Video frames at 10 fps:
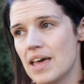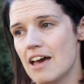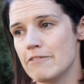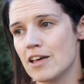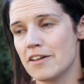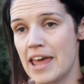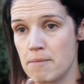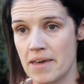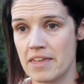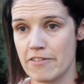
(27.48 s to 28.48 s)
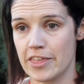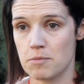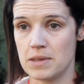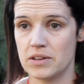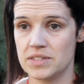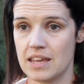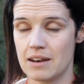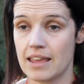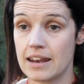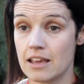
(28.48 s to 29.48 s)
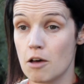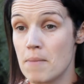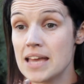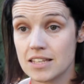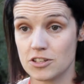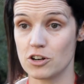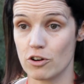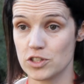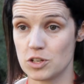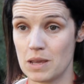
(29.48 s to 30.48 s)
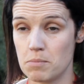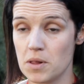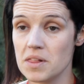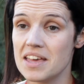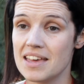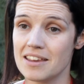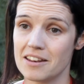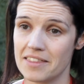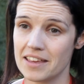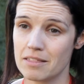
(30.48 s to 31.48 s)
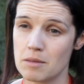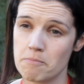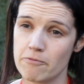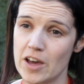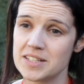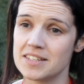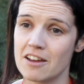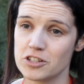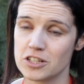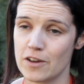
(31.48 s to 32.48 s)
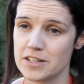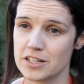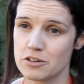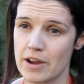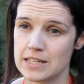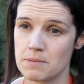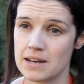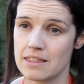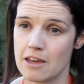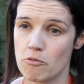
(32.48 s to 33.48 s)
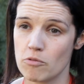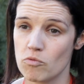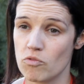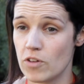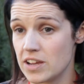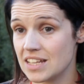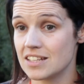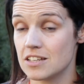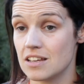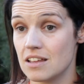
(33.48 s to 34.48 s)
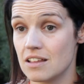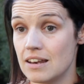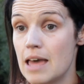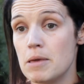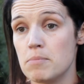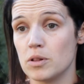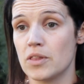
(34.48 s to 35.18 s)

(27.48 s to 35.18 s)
Having our name out there in the community and getting our message across to people, you know, the fighters aren't just fighting to raise money, they're fighting to let people